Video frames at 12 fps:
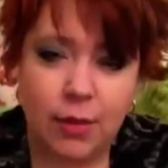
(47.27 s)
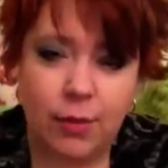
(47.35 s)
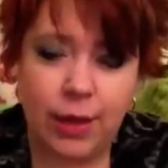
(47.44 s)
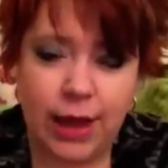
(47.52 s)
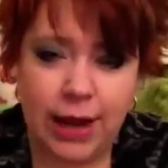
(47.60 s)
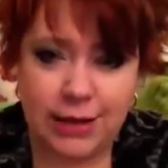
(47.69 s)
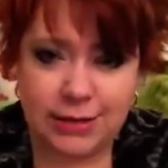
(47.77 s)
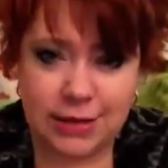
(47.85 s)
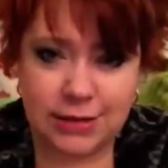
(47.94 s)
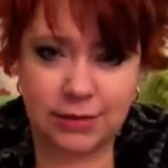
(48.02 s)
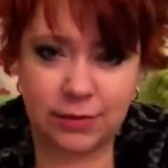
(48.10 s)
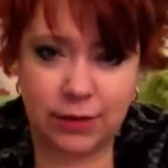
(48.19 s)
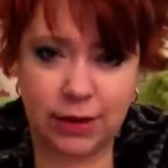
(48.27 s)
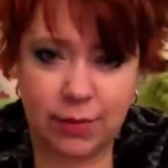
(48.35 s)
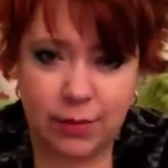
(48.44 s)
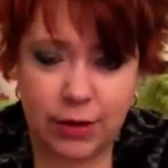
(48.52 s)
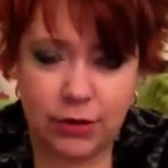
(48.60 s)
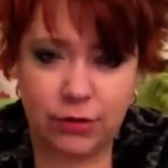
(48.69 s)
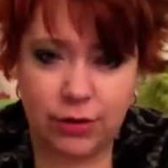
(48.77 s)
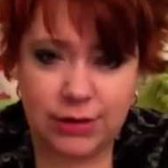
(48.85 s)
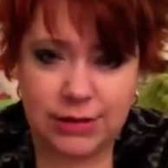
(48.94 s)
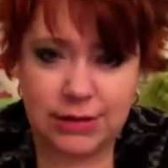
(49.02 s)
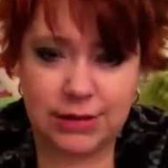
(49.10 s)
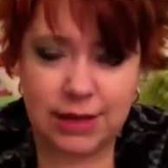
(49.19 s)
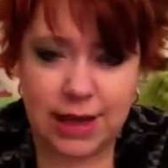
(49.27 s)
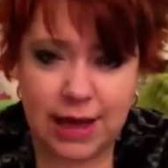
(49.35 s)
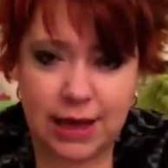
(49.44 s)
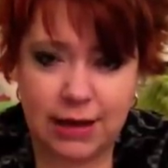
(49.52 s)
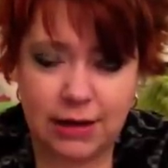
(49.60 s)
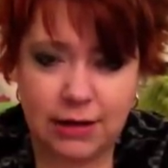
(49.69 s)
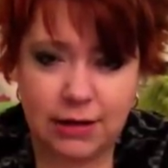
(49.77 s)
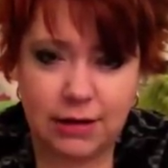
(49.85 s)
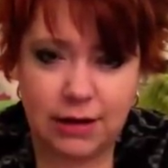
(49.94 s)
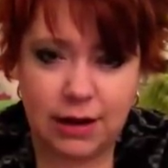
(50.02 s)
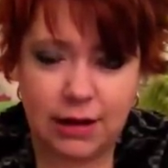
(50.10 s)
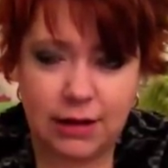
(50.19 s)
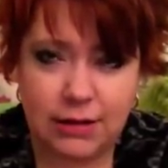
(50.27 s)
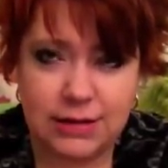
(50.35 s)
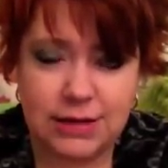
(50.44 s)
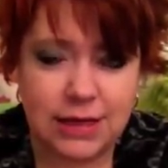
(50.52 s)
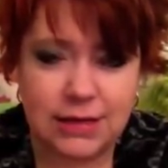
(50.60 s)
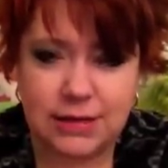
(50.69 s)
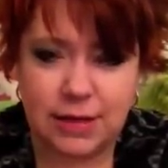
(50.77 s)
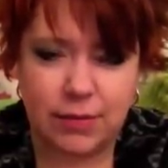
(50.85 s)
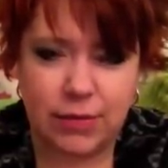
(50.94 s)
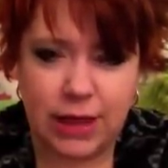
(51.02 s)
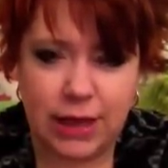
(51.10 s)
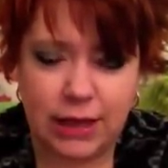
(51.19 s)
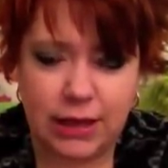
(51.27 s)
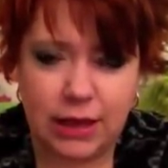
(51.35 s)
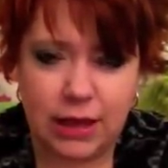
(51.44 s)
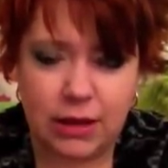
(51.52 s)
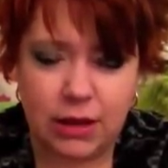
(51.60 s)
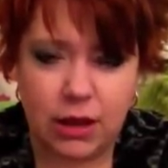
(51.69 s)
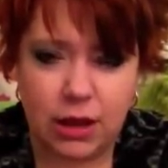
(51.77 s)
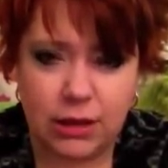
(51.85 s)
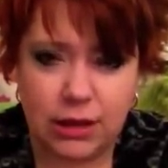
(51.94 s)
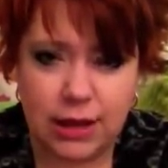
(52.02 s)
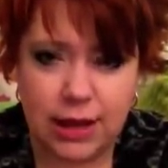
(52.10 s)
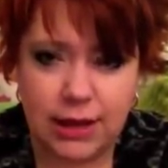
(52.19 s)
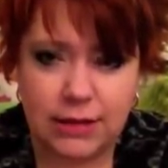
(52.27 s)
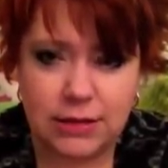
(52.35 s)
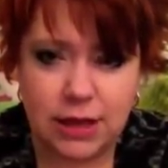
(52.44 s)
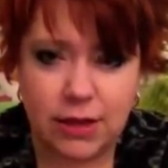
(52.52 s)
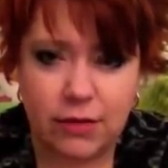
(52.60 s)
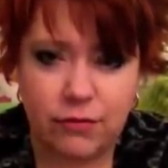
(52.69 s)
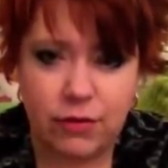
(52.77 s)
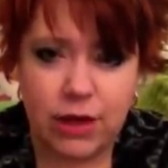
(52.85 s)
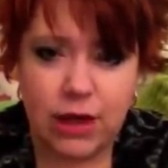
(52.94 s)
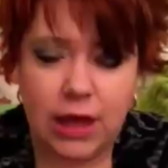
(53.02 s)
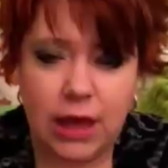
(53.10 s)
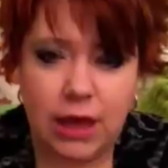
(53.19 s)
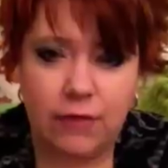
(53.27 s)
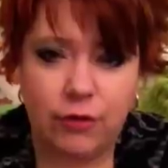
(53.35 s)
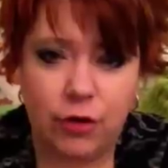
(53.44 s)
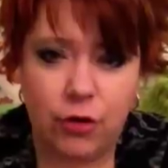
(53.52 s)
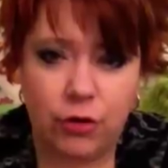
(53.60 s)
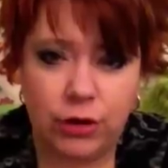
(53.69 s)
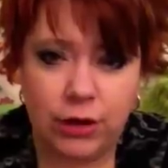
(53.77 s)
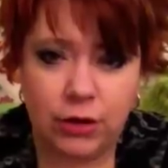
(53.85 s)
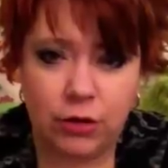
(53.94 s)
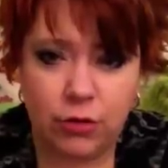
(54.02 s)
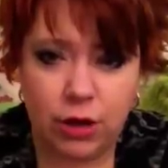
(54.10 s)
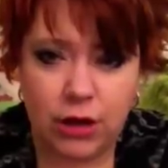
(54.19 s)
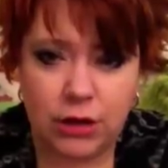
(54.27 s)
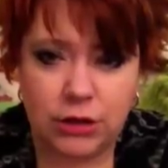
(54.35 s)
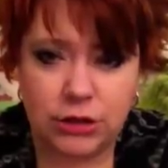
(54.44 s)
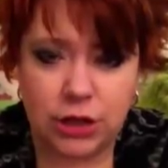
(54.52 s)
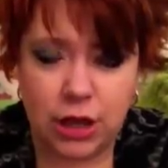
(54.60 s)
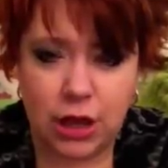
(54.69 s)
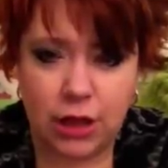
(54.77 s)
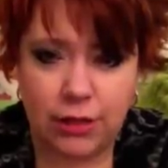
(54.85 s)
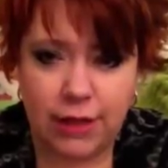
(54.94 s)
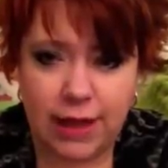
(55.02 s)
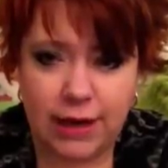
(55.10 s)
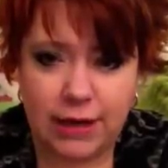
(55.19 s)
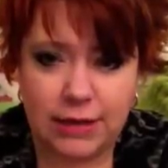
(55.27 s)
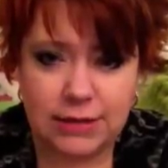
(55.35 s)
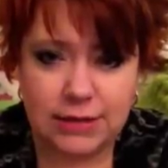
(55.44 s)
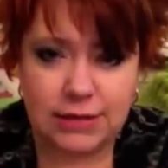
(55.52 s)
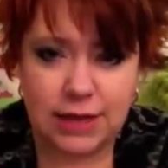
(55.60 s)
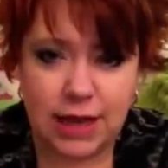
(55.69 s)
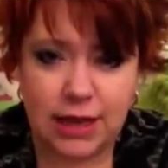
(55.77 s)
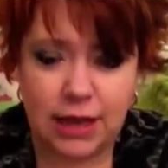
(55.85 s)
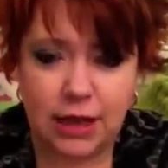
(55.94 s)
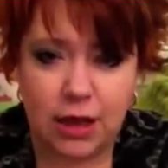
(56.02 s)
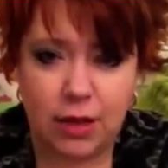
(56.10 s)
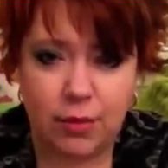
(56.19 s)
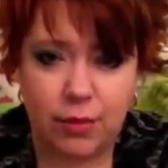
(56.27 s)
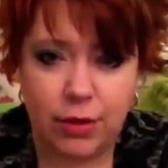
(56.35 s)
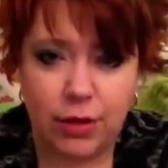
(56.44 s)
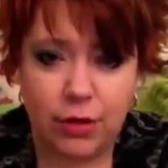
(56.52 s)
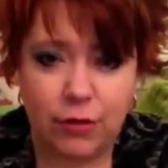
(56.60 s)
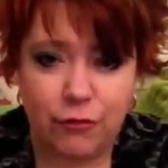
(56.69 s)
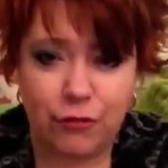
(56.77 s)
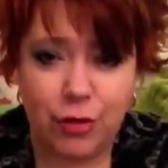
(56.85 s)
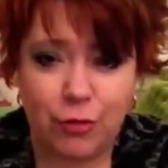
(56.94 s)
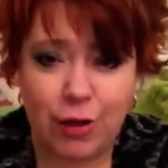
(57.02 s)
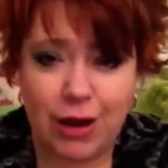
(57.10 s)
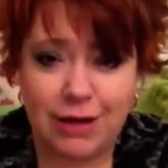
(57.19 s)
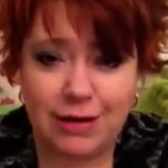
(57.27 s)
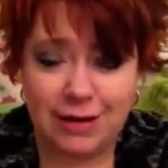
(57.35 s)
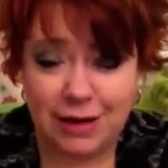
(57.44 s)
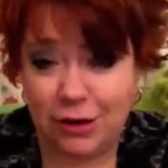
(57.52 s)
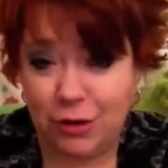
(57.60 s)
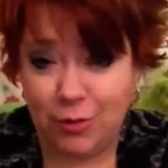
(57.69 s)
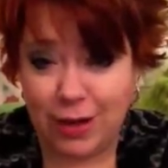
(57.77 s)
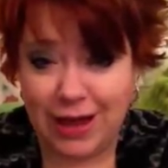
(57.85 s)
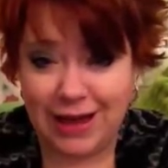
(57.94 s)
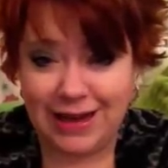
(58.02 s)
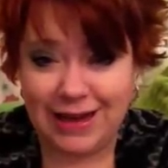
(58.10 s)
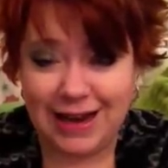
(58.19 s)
But I saw something on Pinterest that said something along the lines of, if you're holding a grudge, all that is taking up free rent in your mind.